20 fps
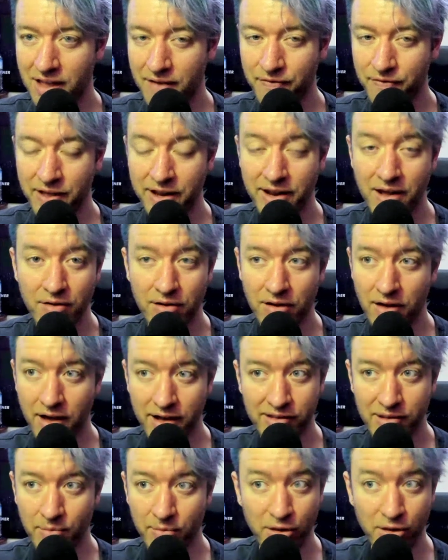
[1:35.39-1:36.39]
If they don't
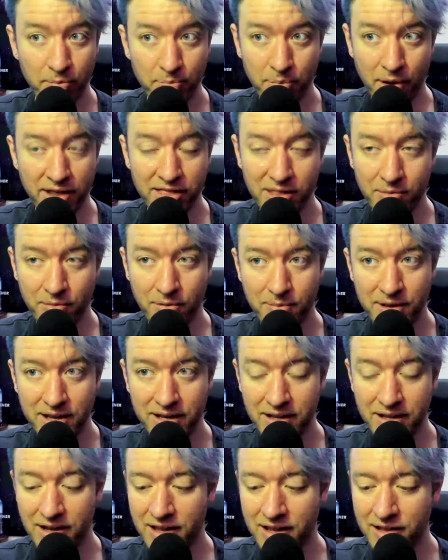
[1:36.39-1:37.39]
like someone, they'll bite them
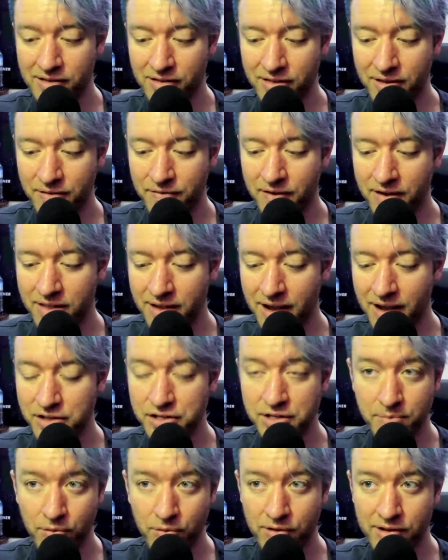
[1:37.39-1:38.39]
immediately. So they're
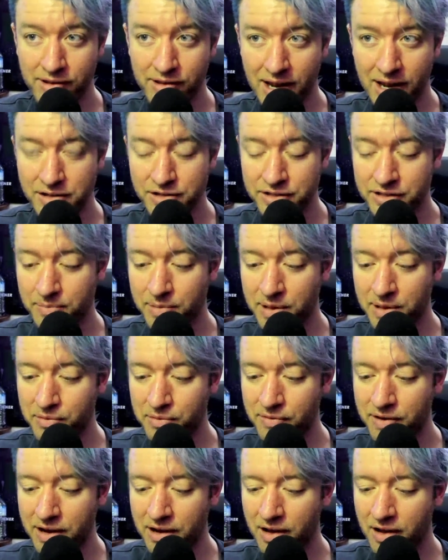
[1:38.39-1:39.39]
actually more intelligent than people
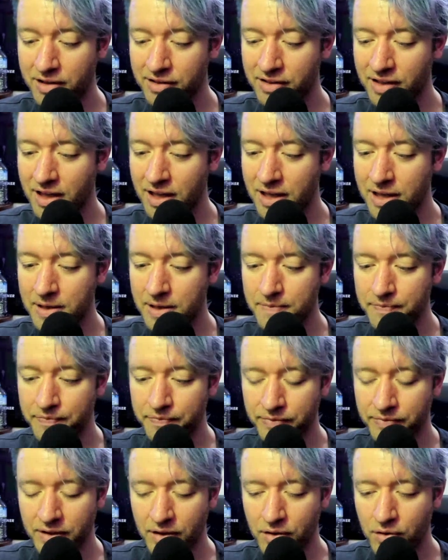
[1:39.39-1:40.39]
realize.
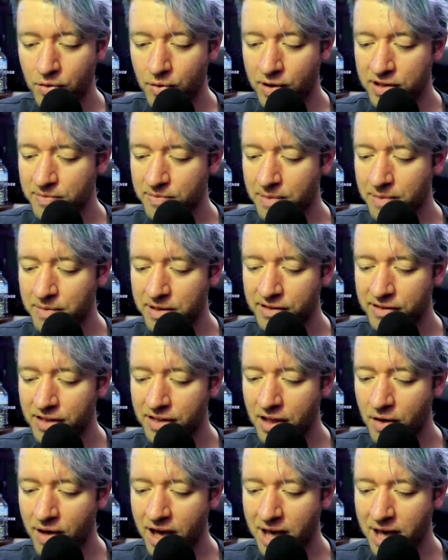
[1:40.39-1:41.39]
Always made me
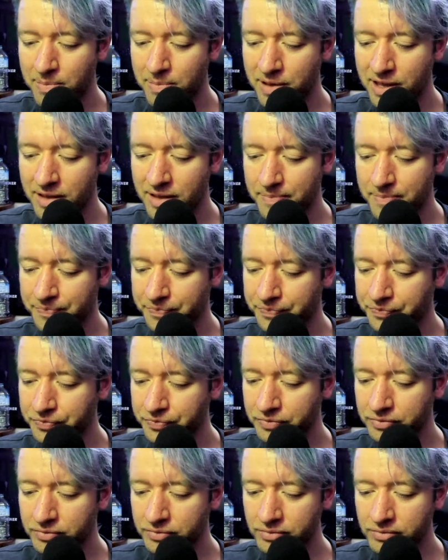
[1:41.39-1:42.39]
so happy.
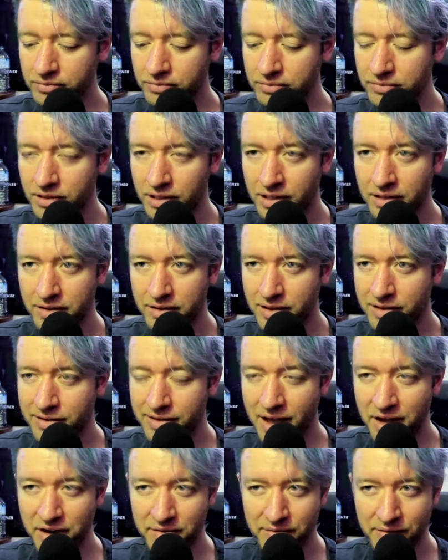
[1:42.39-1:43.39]
The
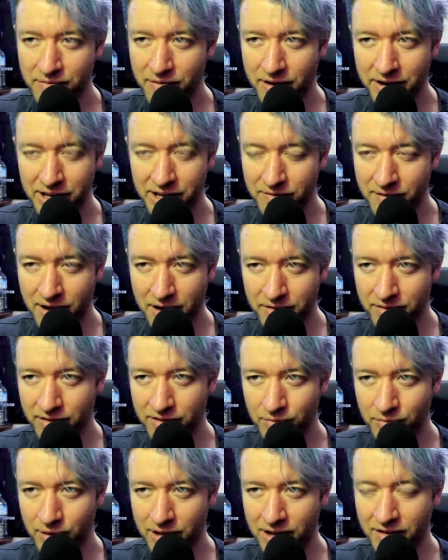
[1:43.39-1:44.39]
sound of him running around on
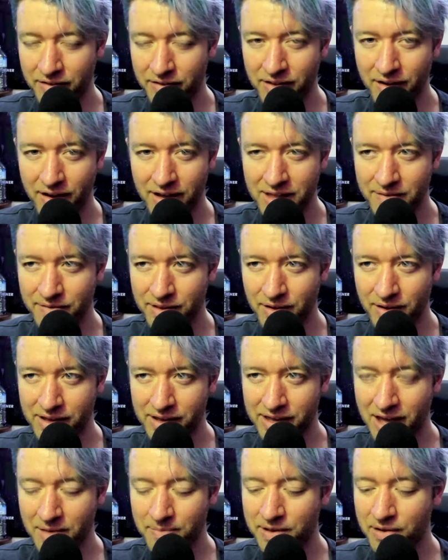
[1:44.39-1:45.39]
his wheel at night, even though it
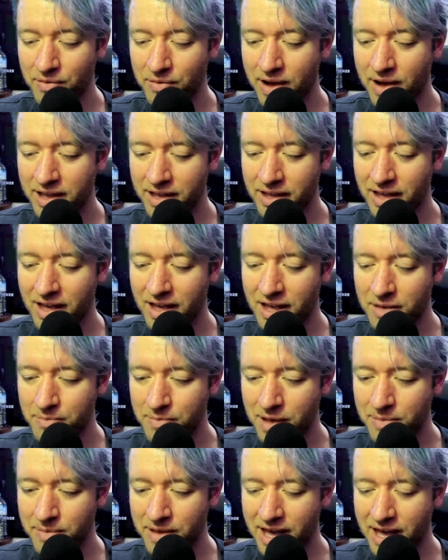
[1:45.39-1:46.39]
kept me awake,
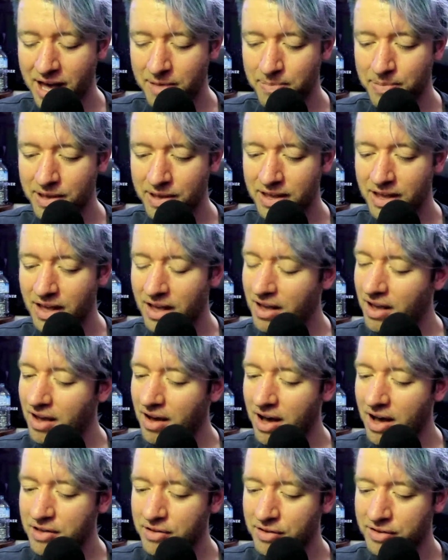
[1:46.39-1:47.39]
made me happy.
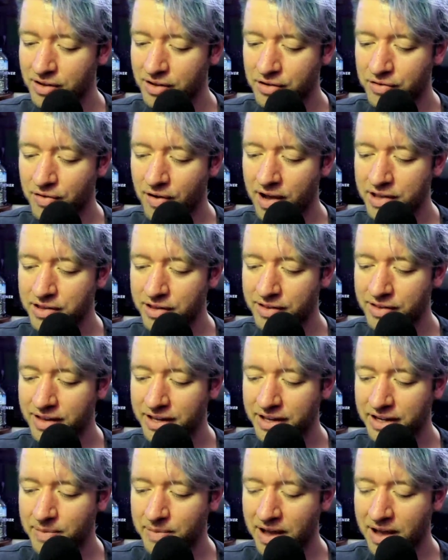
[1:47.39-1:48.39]
I used to cry just
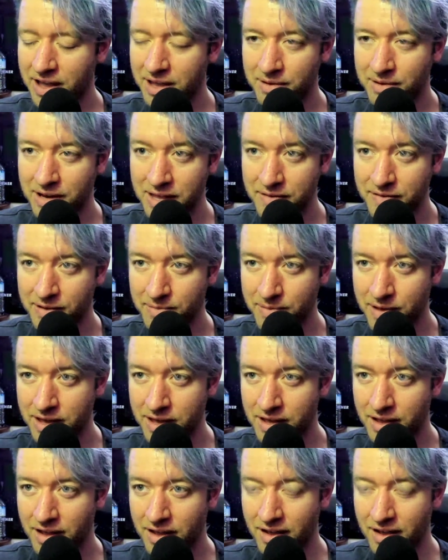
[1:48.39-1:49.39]
thinking about him leaving me.